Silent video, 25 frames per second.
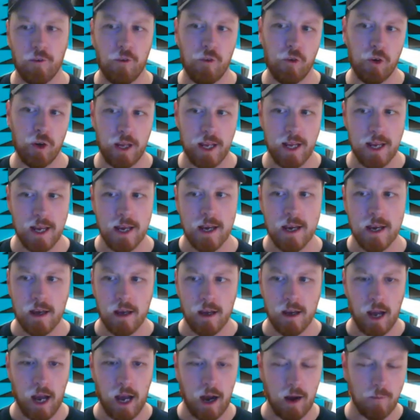footy.
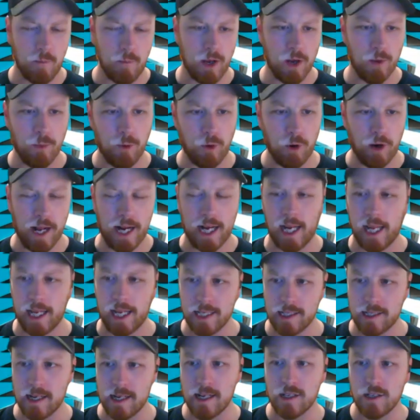In a Port Adelaide
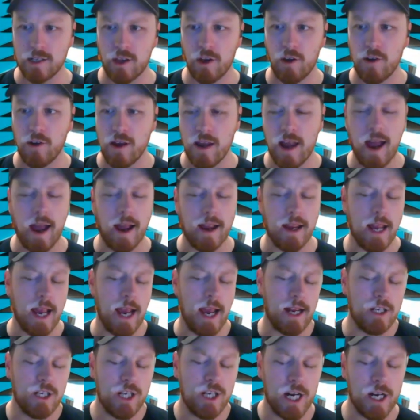sense, though,
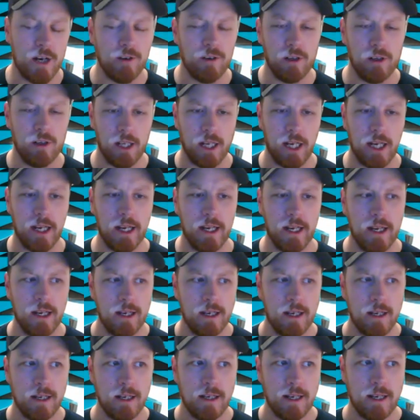generally
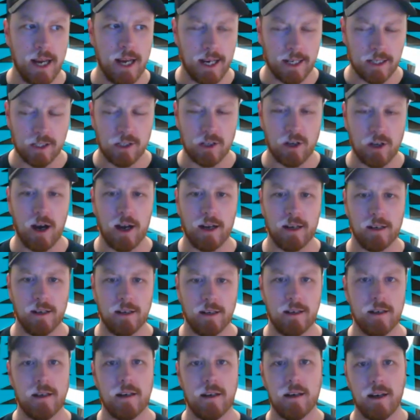
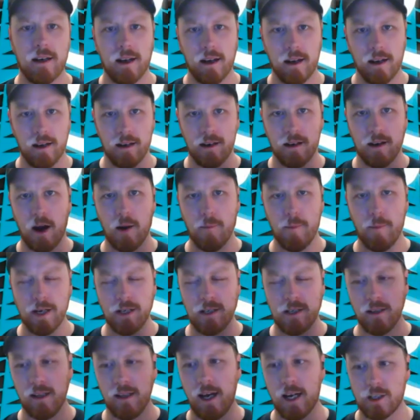excited. I
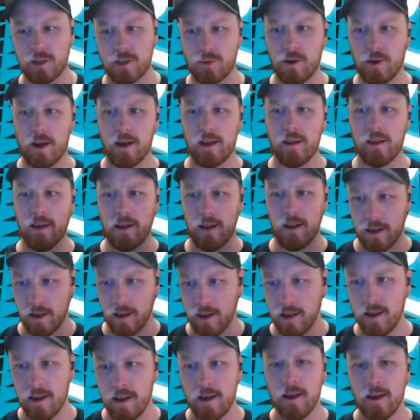mentioned last week that
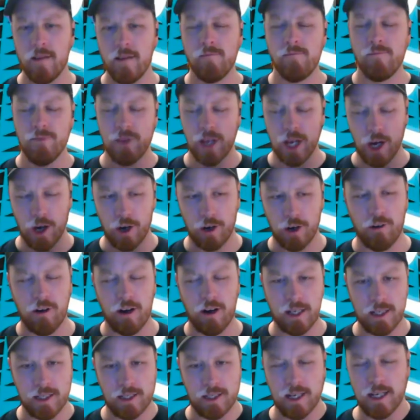
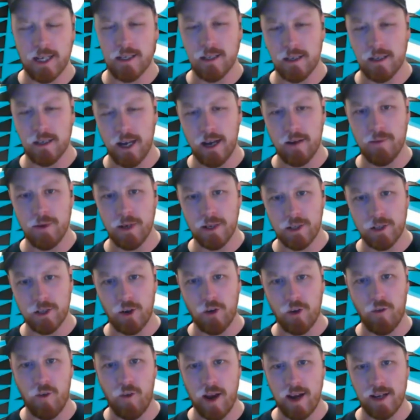cricket season had been
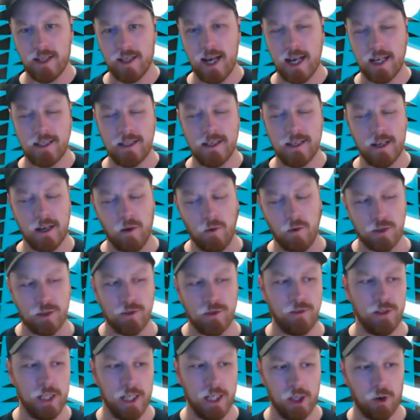so fantastic. I
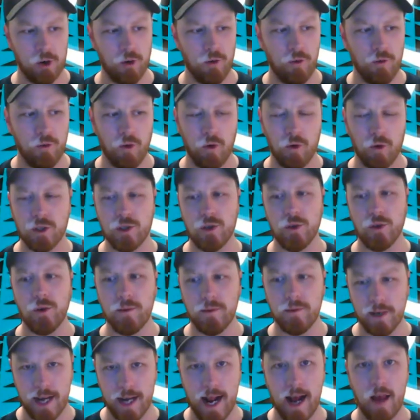wasn't really looking forward to it,
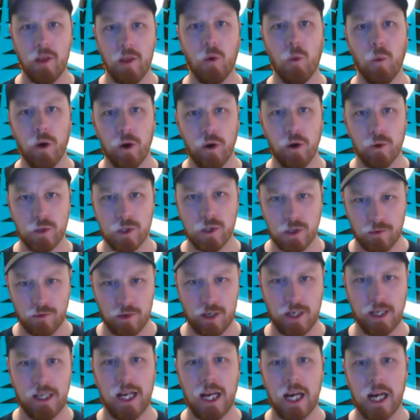but now the wheels are
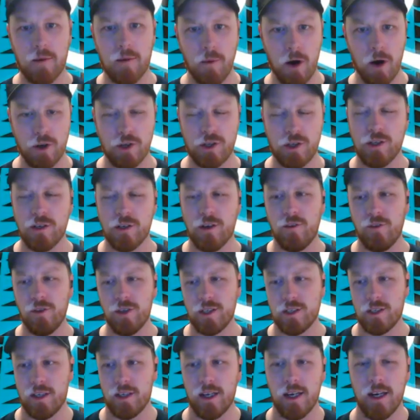really in motion.
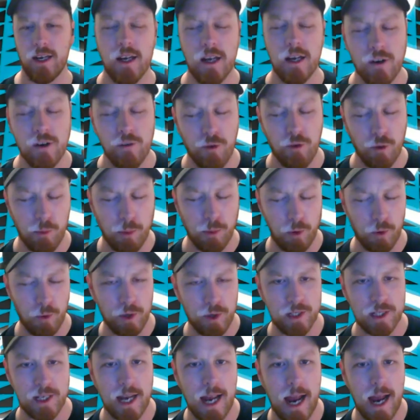Obviously, football
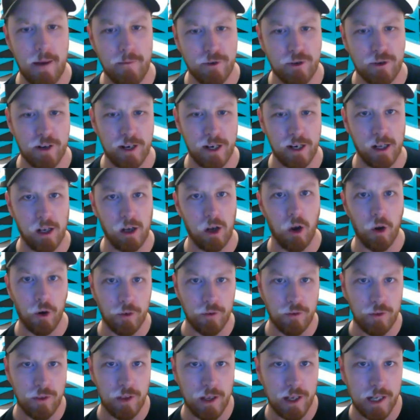is capturing a lot
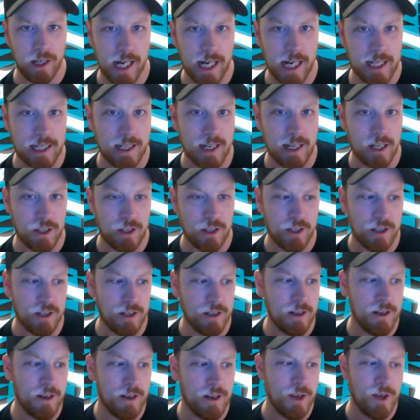of the
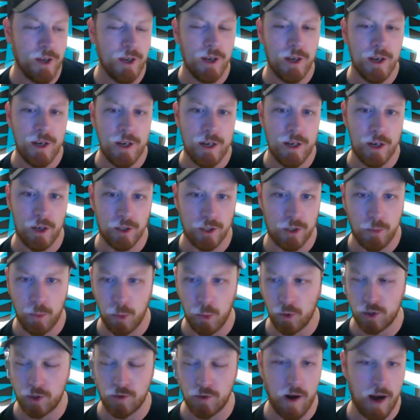attention on
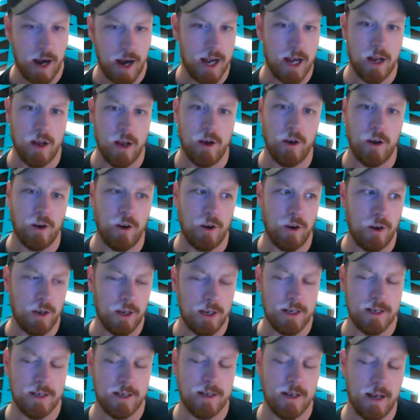sports radio
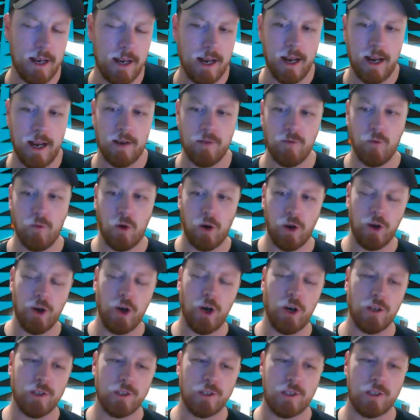and
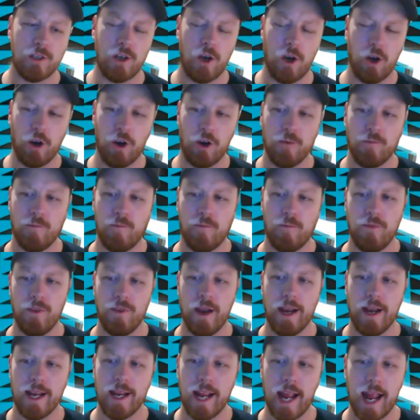whatnot. So
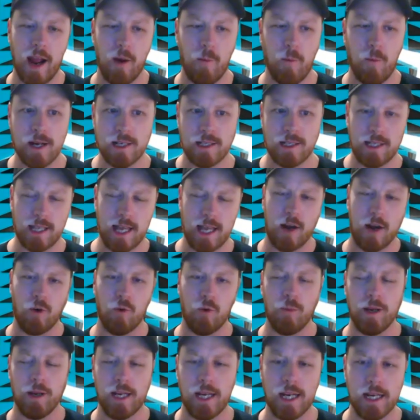once that all
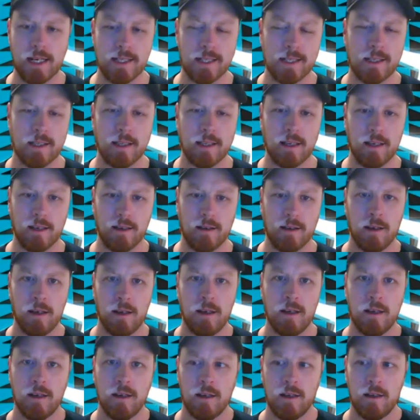begins, the
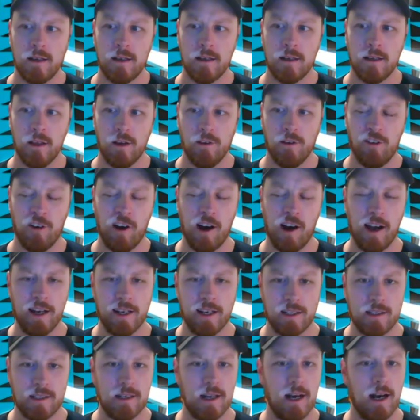fire
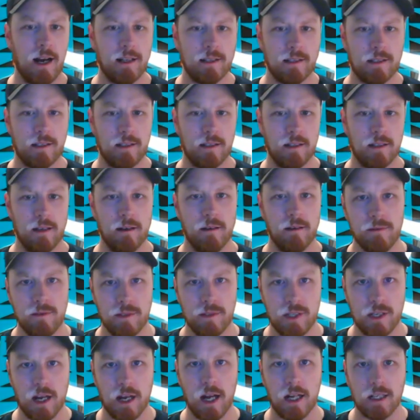starts
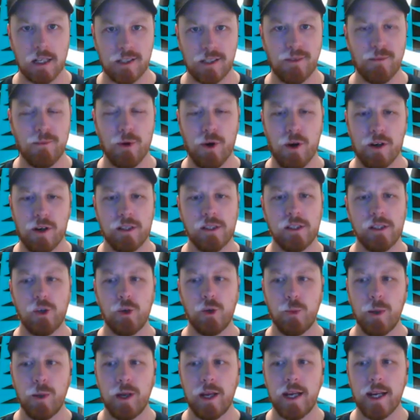to burn a little
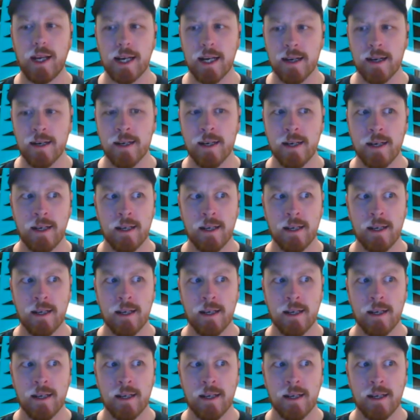bit, and